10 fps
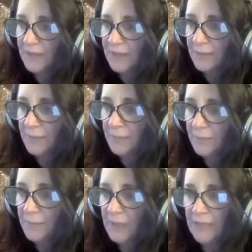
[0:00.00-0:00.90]

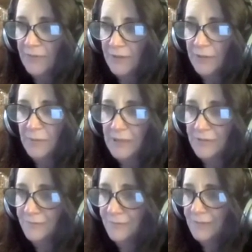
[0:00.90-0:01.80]
even though we
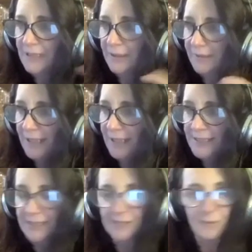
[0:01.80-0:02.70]

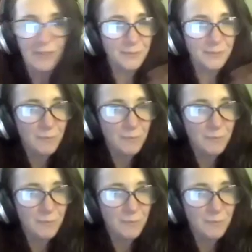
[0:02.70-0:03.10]
relocated, because,